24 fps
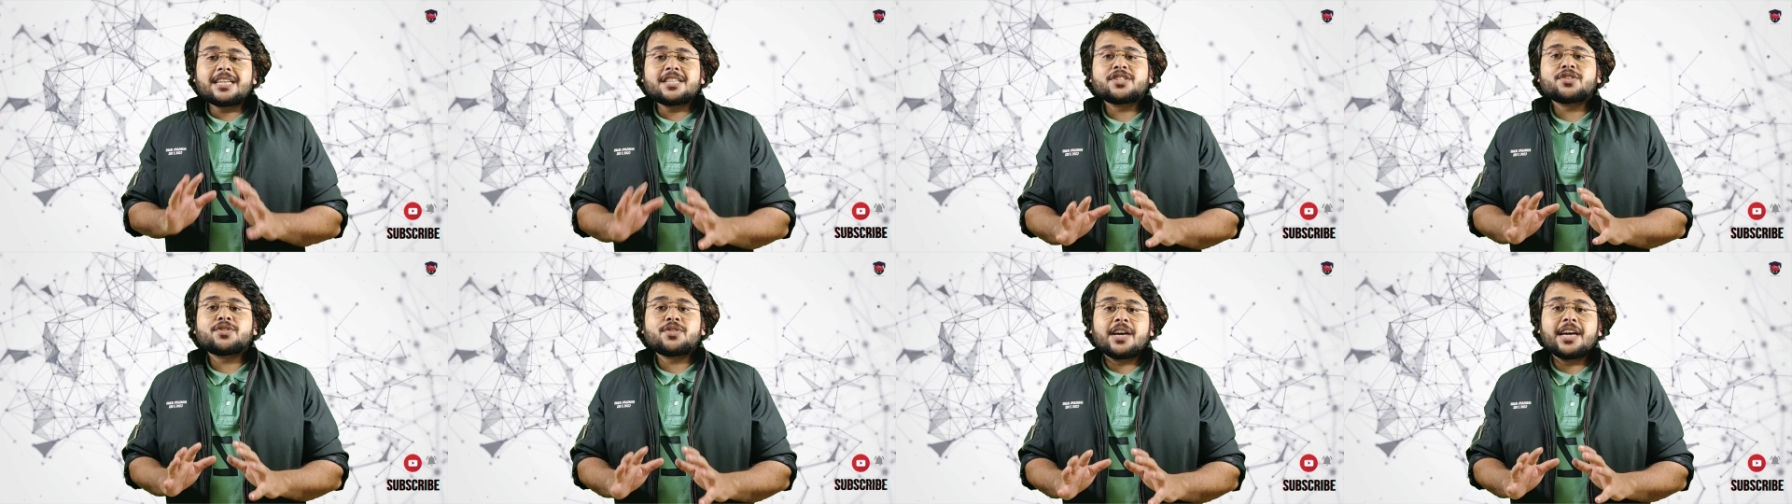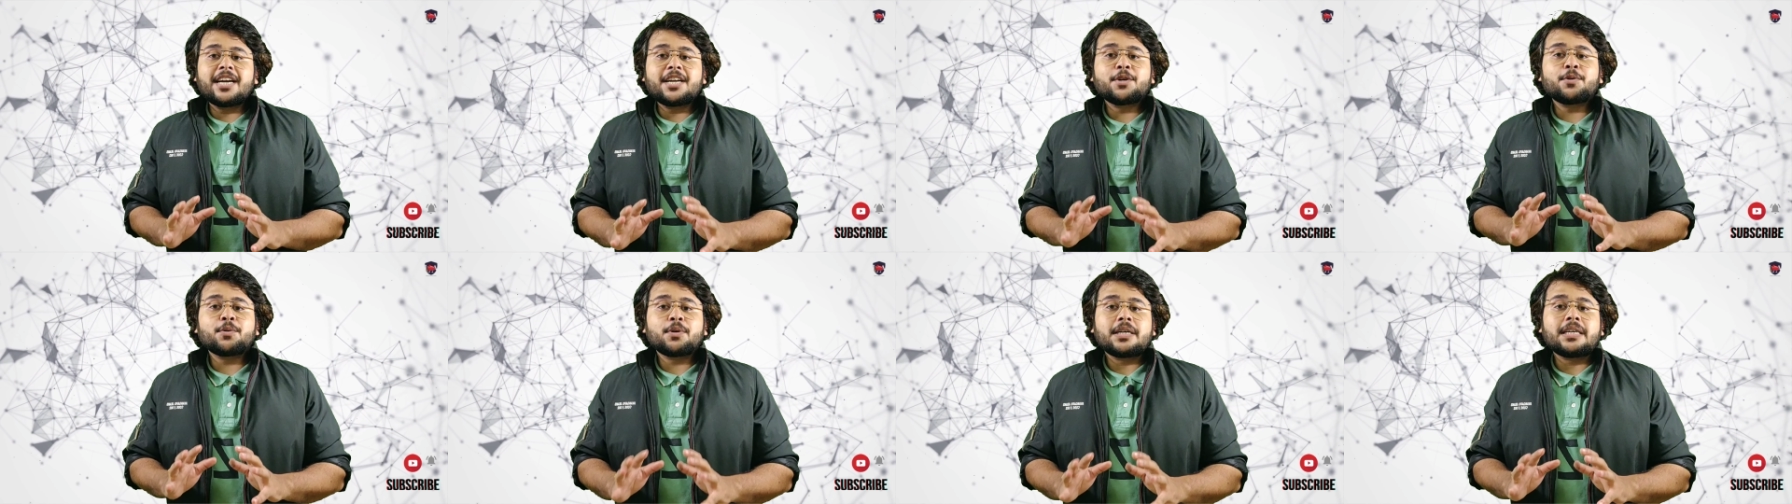let's
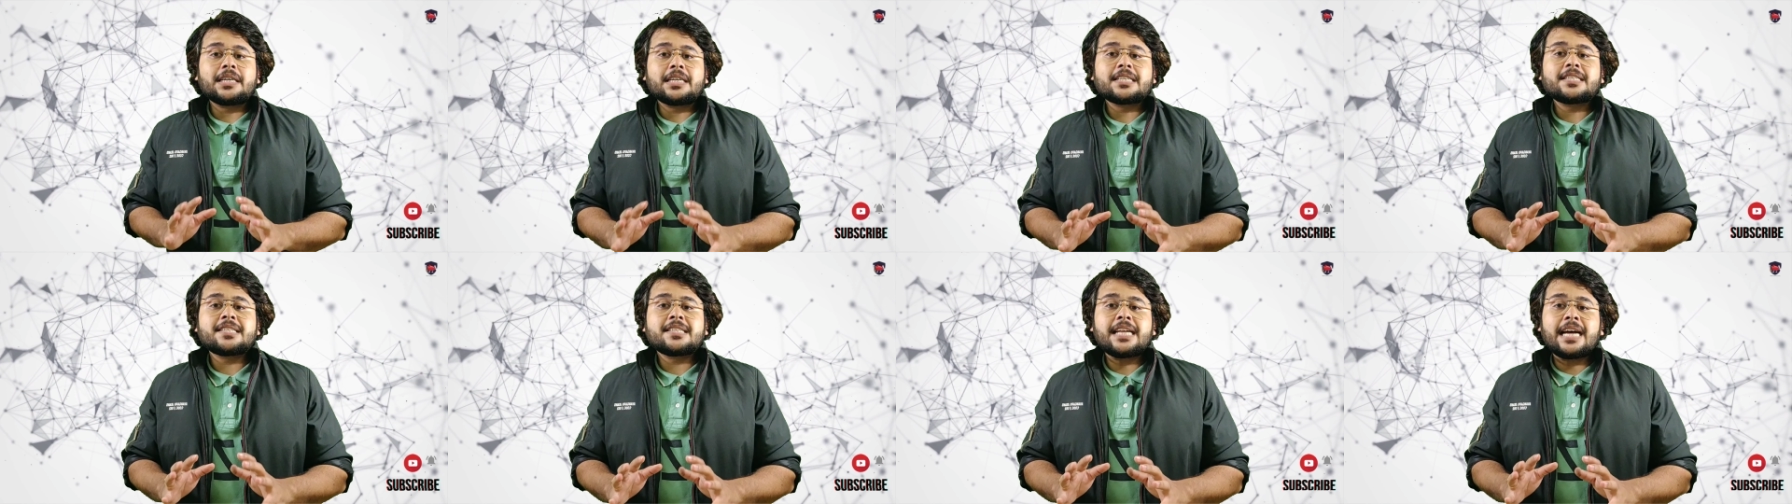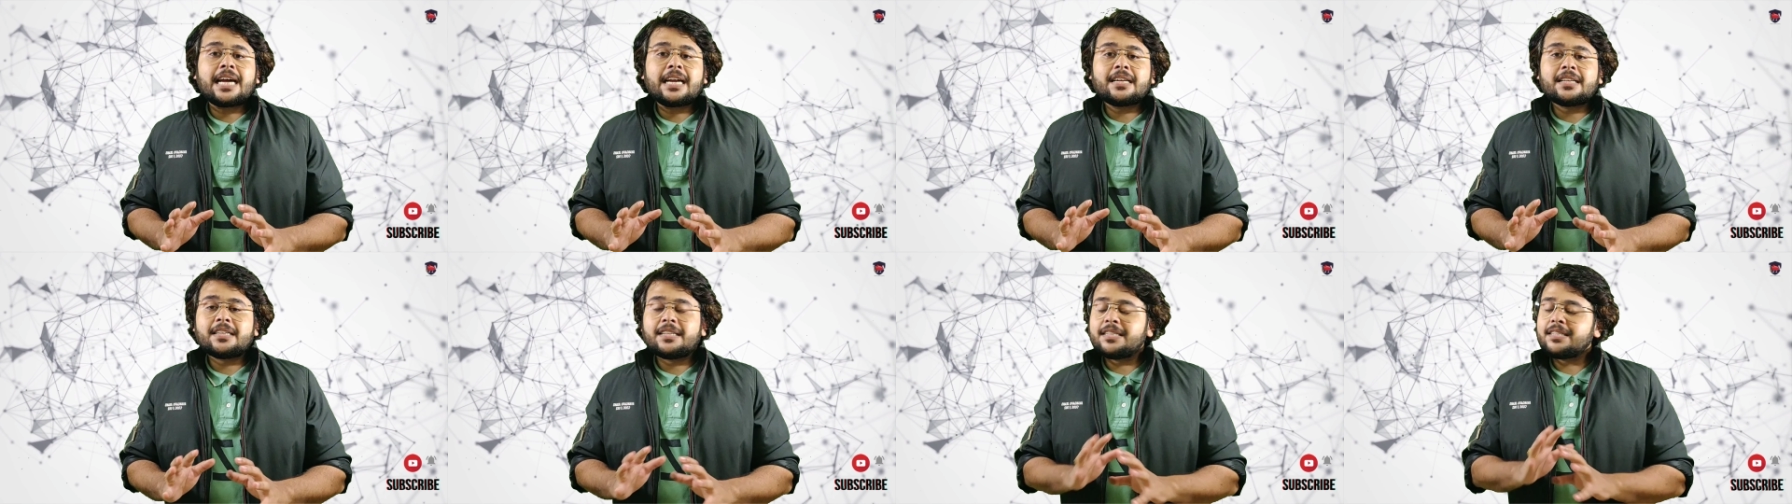try to
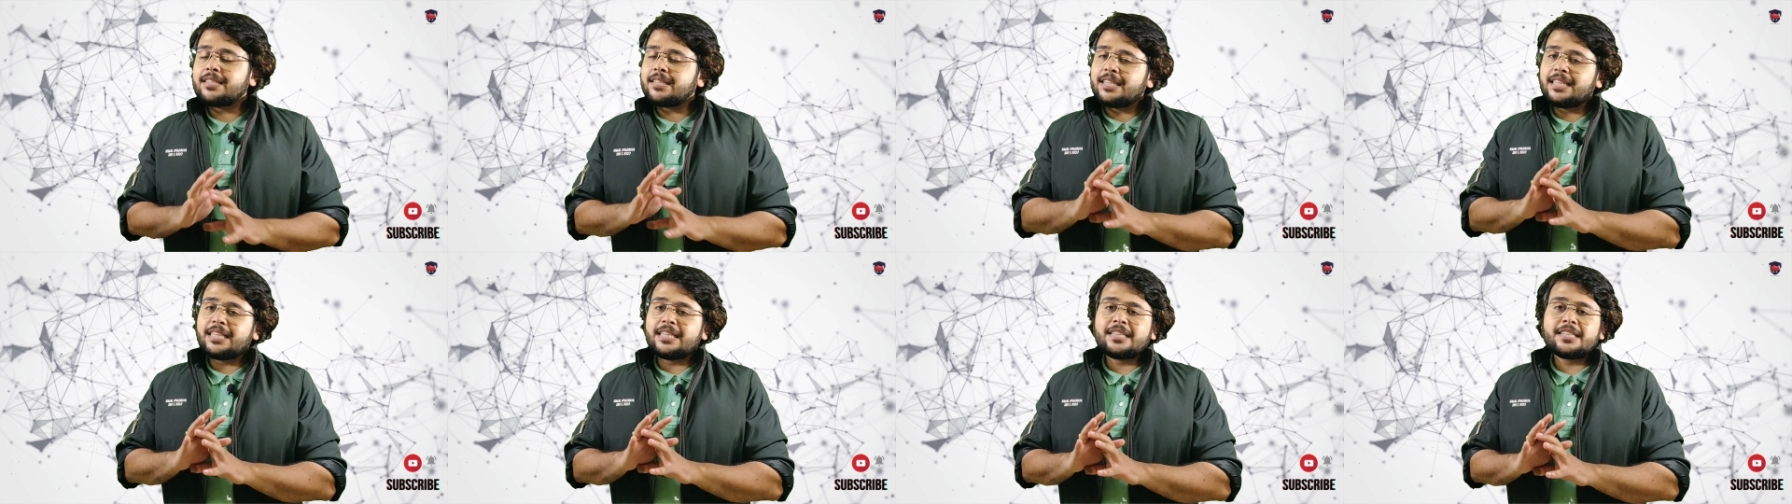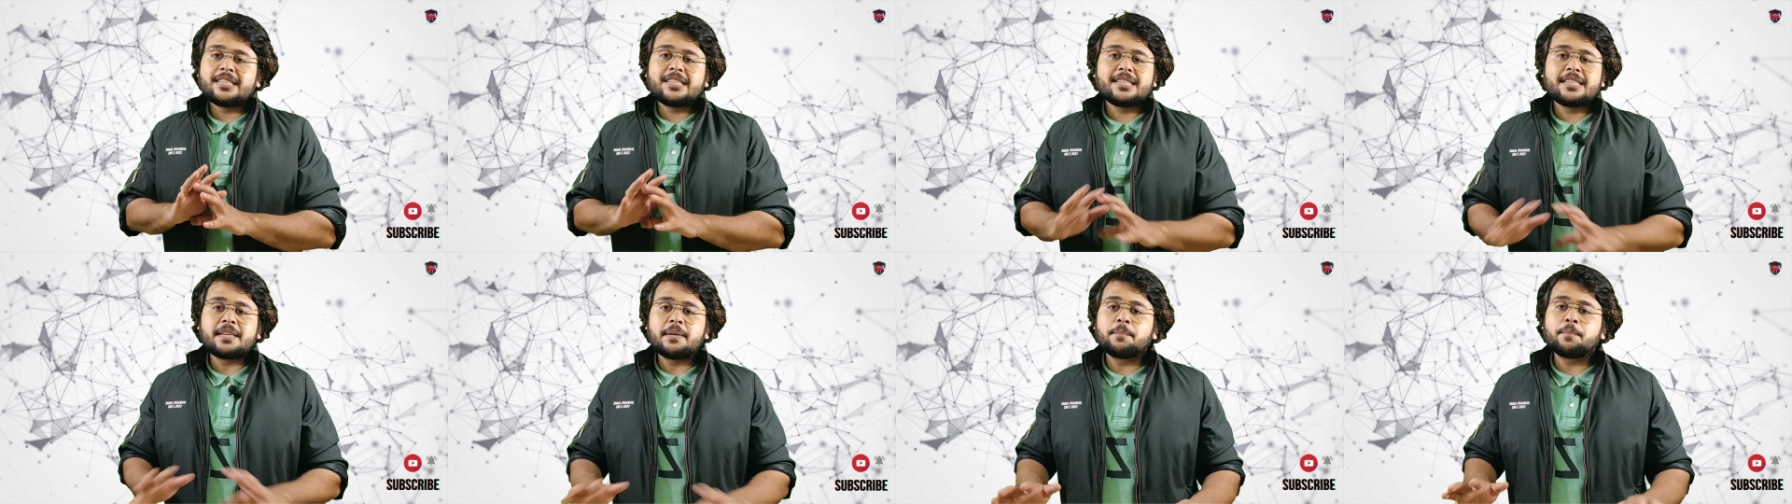understand this in
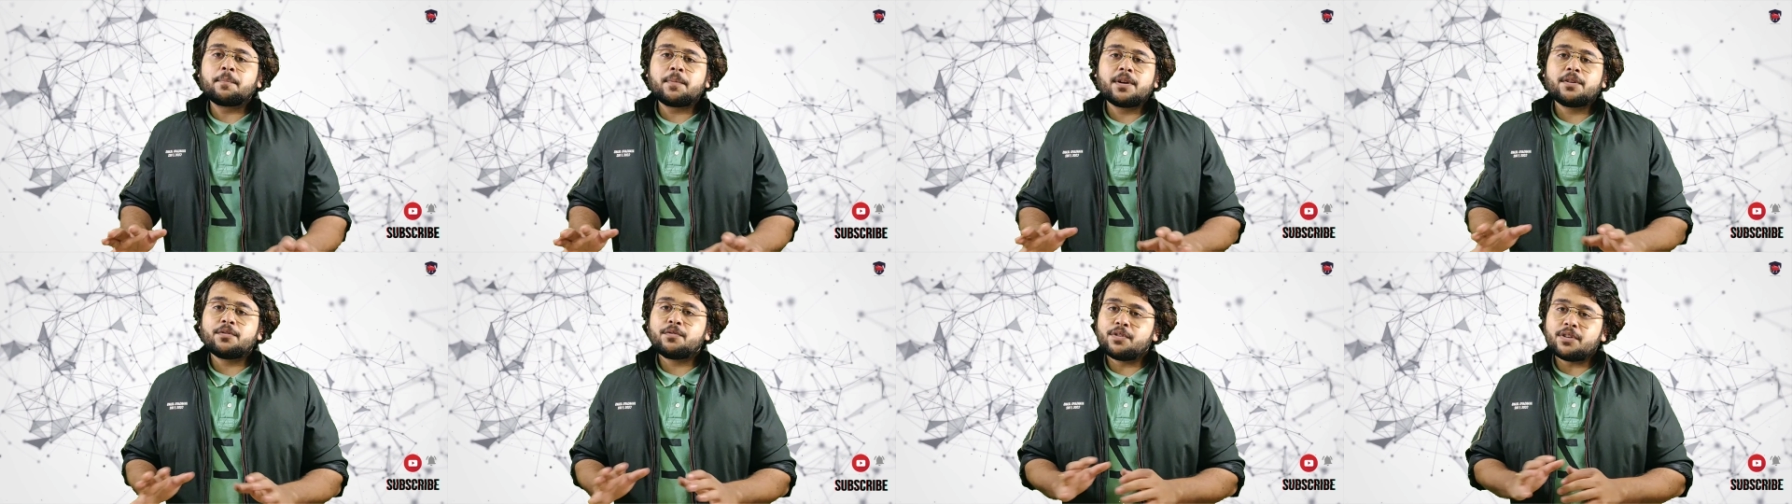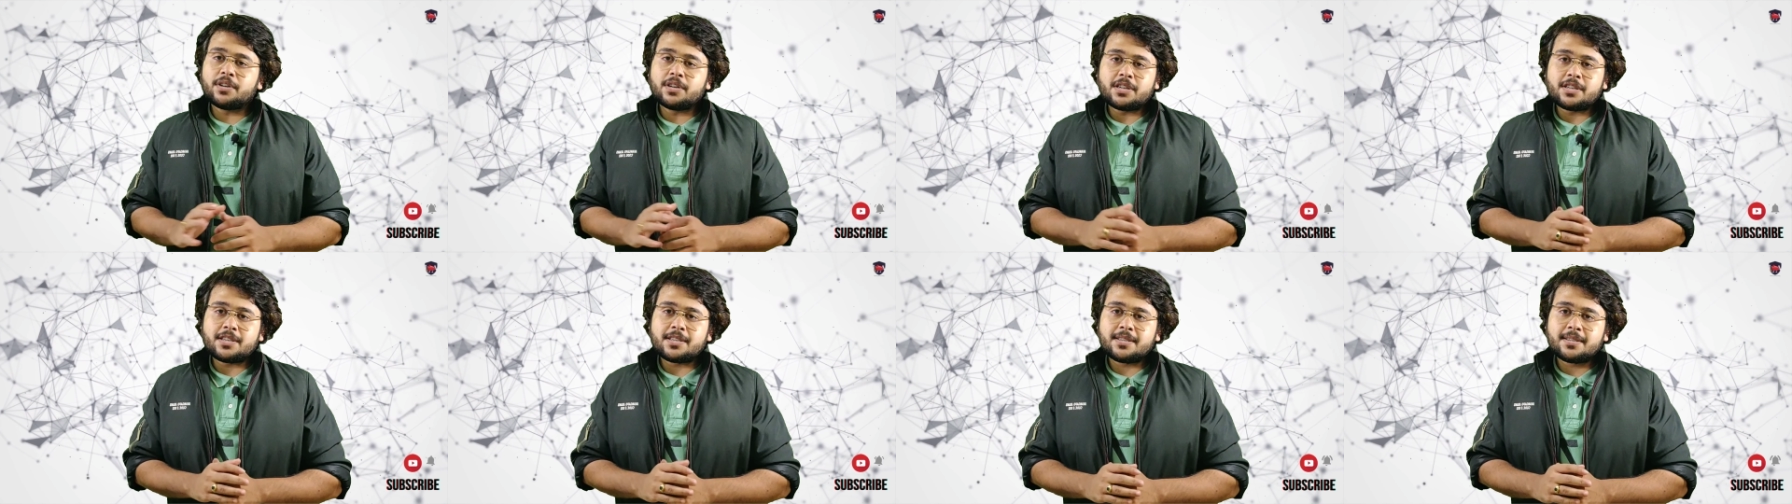simpler
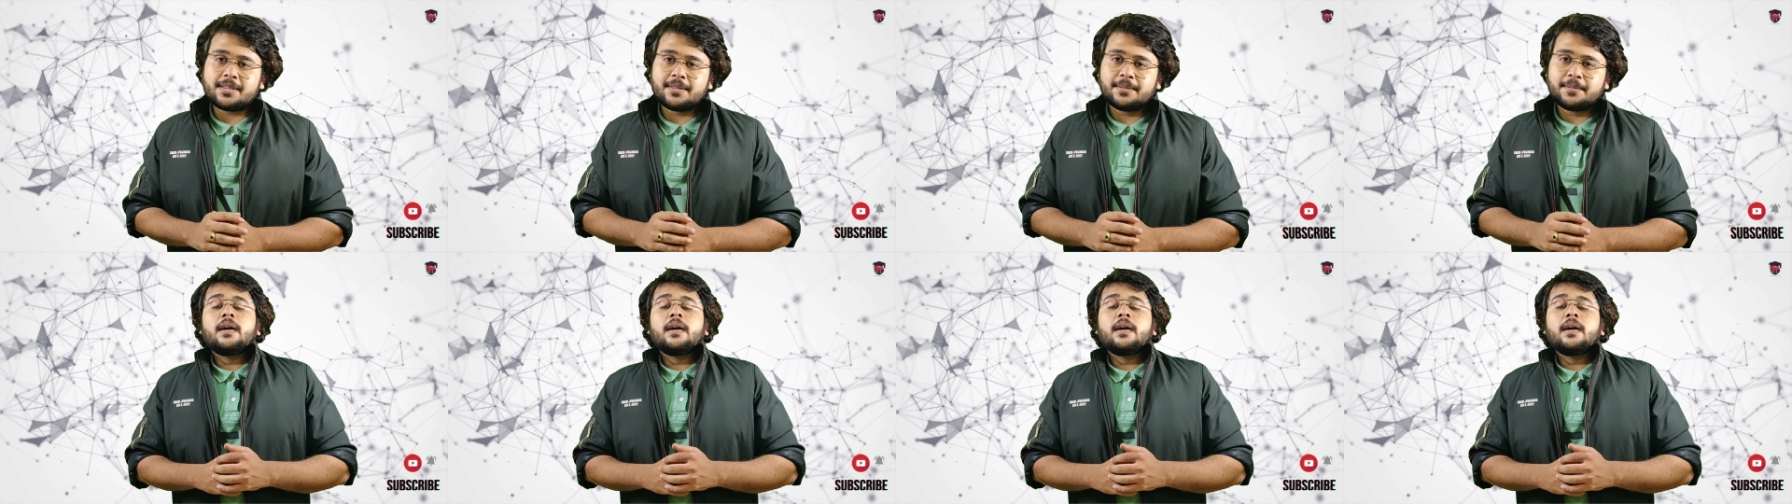words.